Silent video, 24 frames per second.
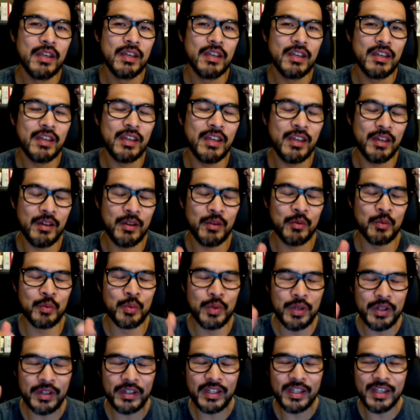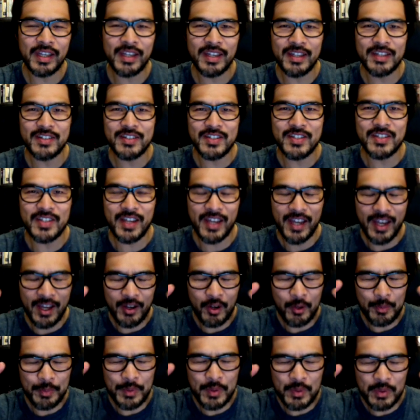it really is, I
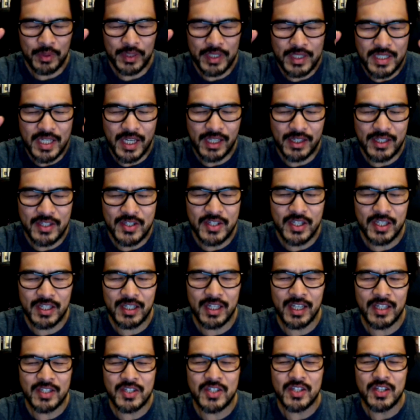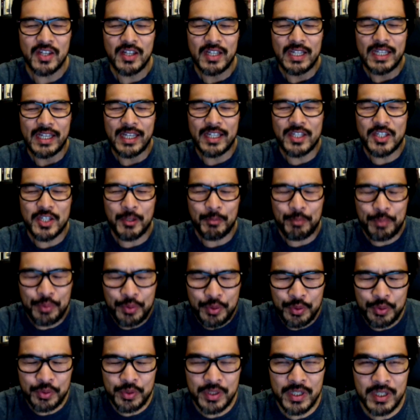hope you really take this in, it's a
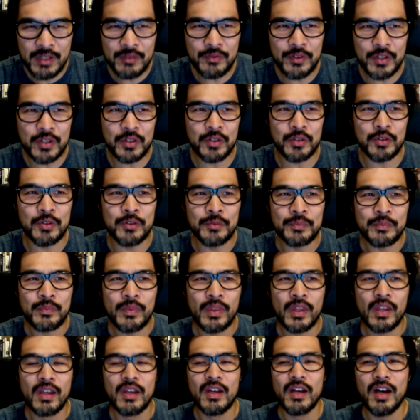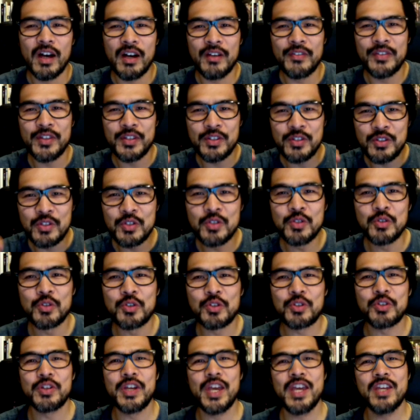preview of the new
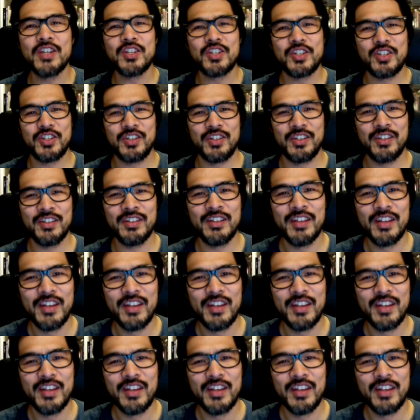creation